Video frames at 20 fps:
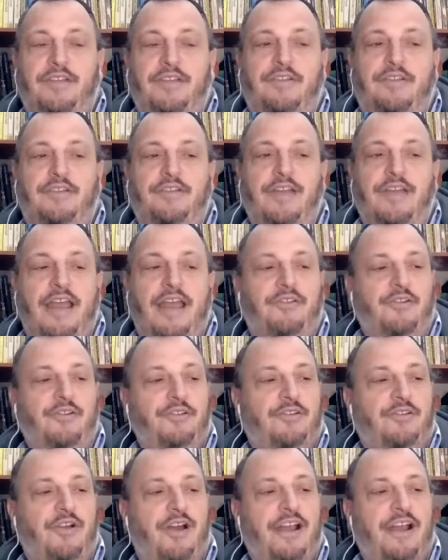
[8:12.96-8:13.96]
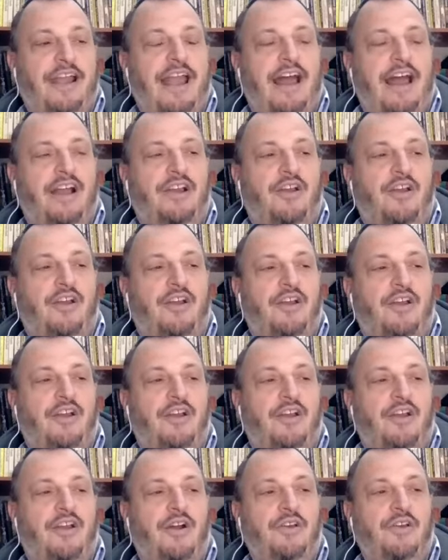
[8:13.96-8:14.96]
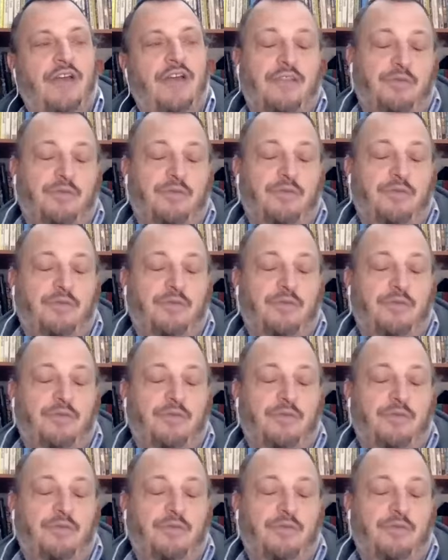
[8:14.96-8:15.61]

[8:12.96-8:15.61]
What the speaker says: Israel's going out. As we know,